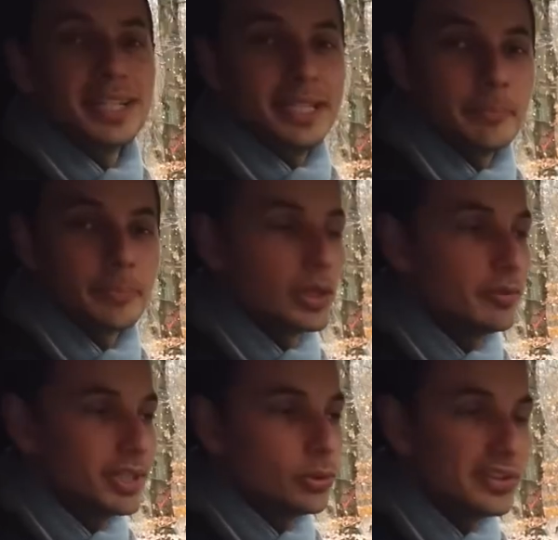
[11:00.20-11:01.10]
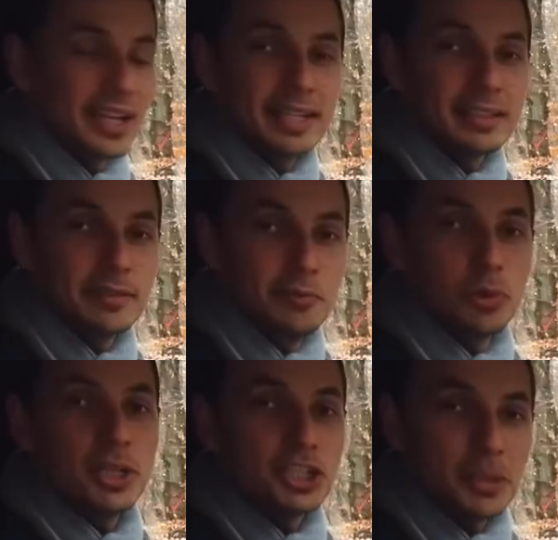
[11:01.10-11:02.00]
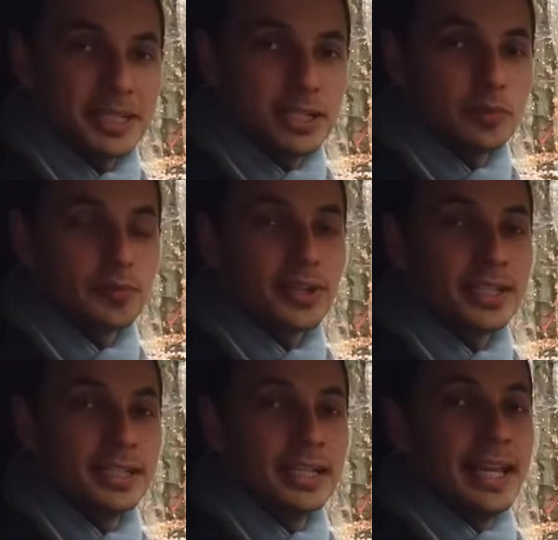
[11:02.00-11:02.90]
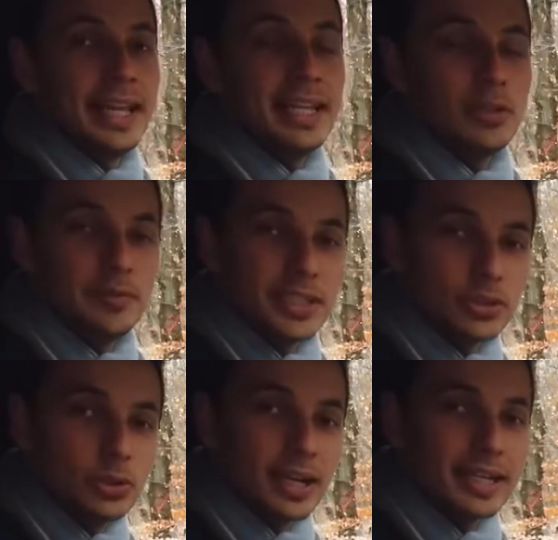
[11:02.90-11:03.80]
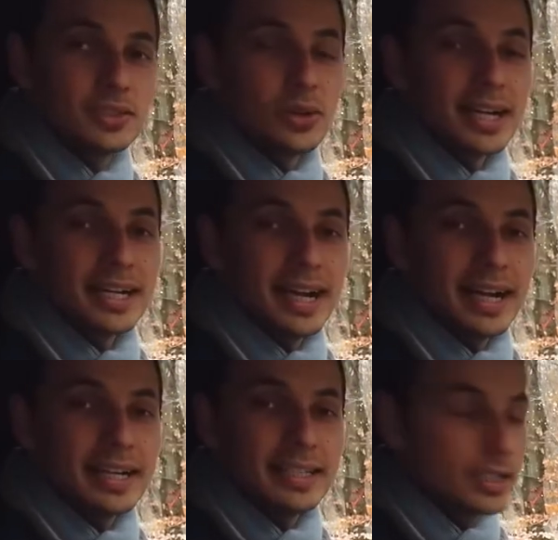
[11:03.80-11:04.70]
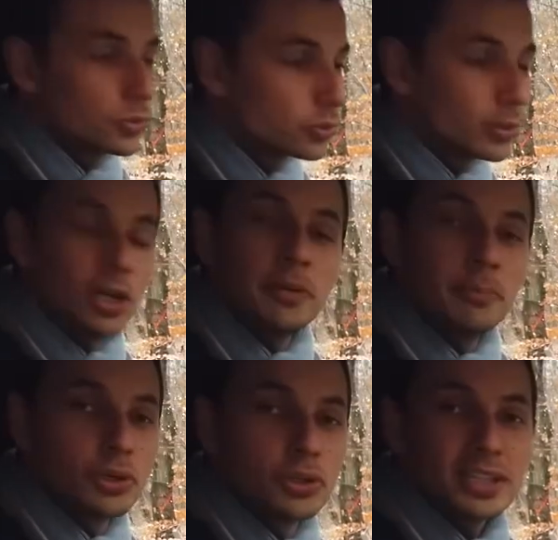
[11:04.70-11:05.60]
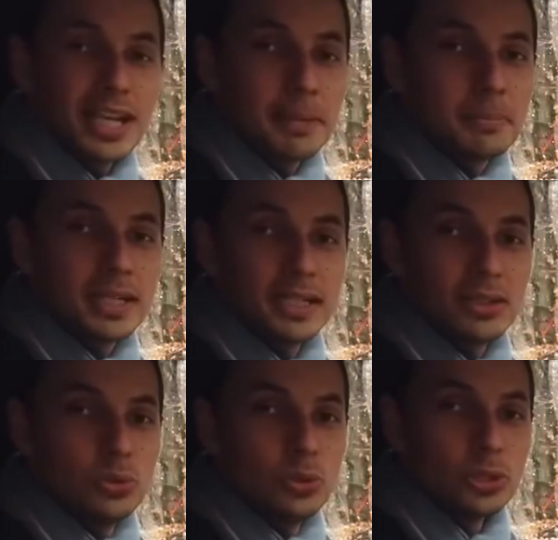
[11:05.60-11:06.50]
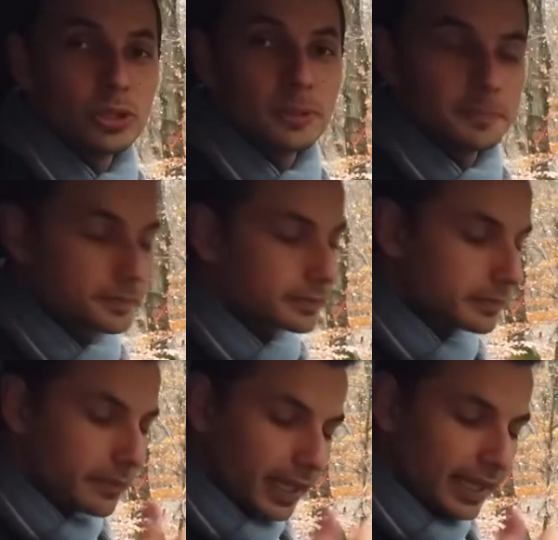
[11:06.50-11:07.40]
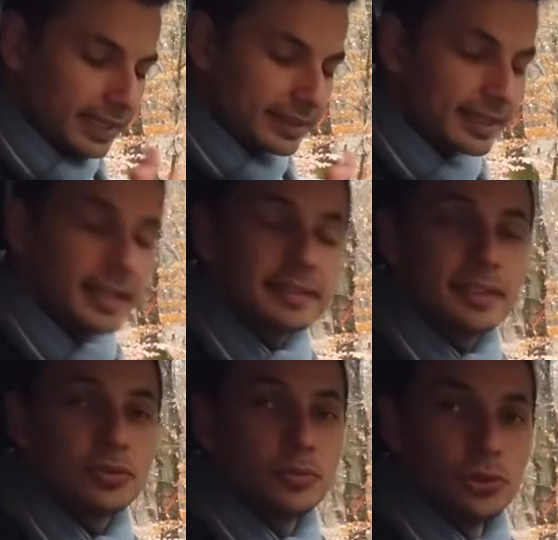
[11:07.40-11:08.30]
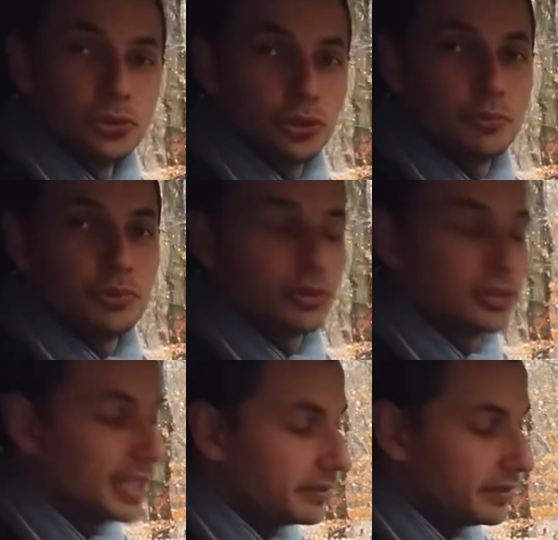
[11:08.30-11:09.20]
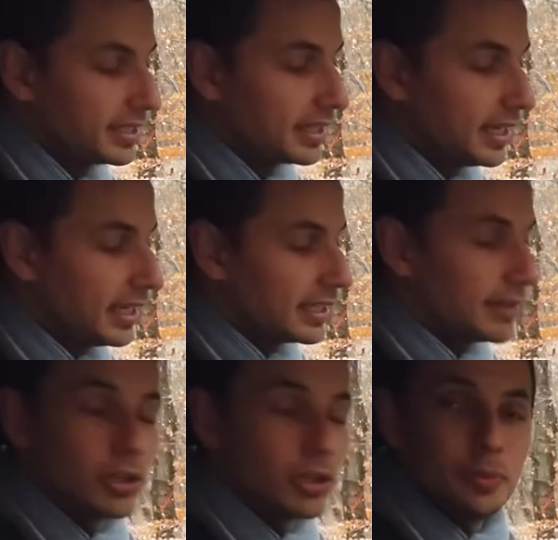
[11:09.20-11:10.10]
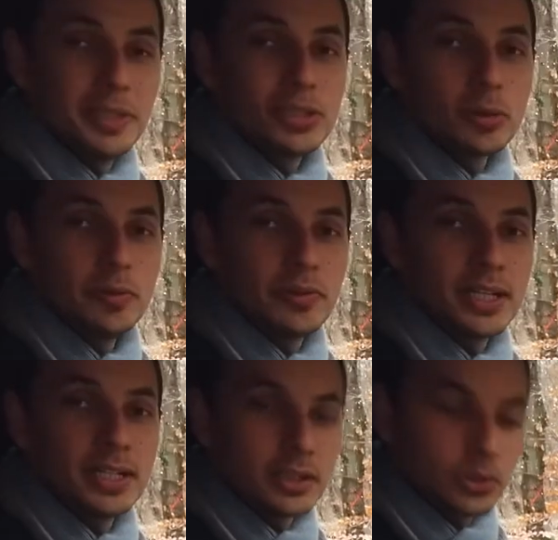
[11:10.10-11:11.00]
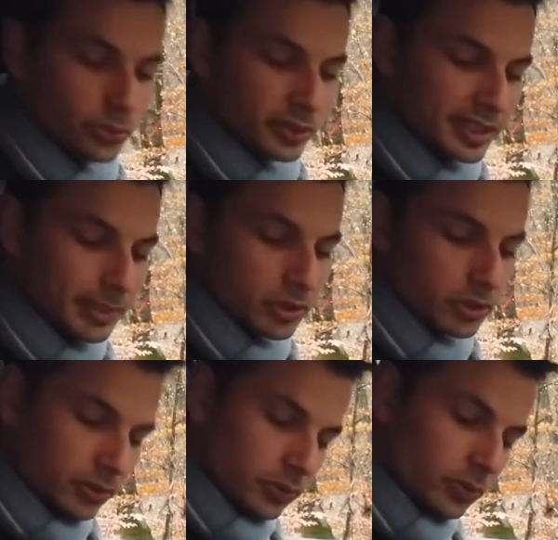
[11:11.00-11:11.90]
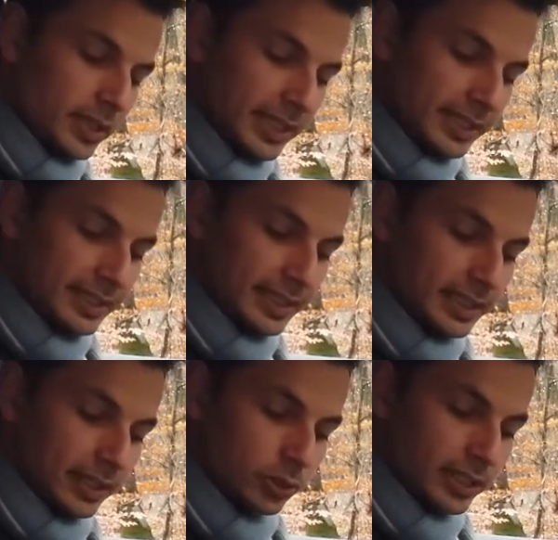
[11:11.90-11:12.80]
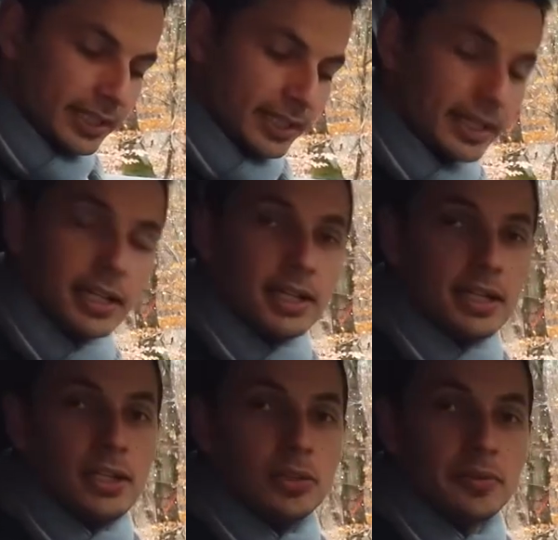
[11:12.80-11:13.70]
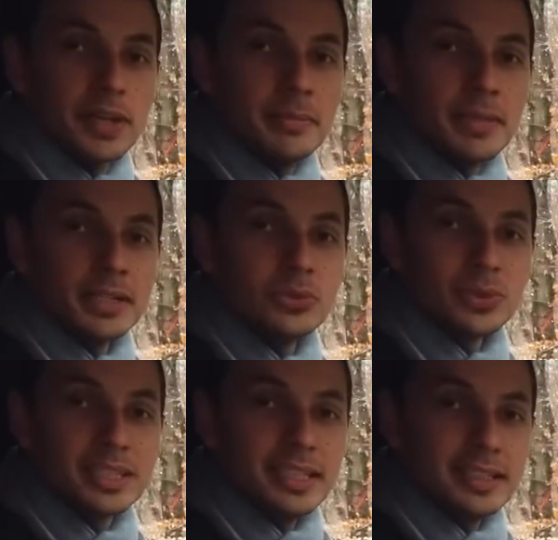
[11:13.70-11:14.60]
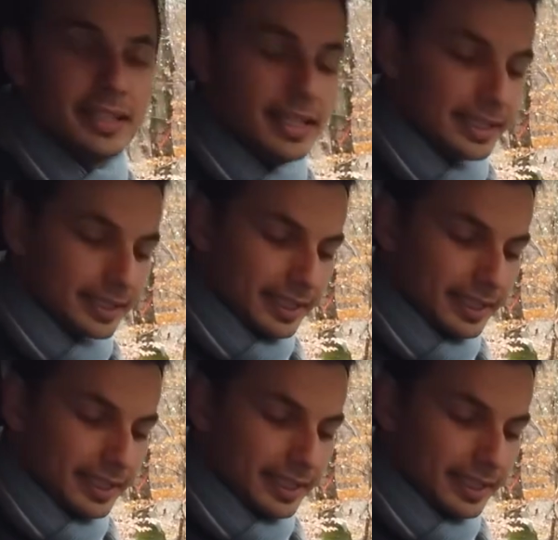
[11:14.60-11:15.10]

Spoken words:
the vehicle stops, you release the brake pedal, and the vehicle will stay stopped, whether you're on a slope, on flat ground, or anywhere else. And that's a good thing, because it prevents you from having to keep your foot on the brake all the time. Here next to us, we have the handbrake, which is electric.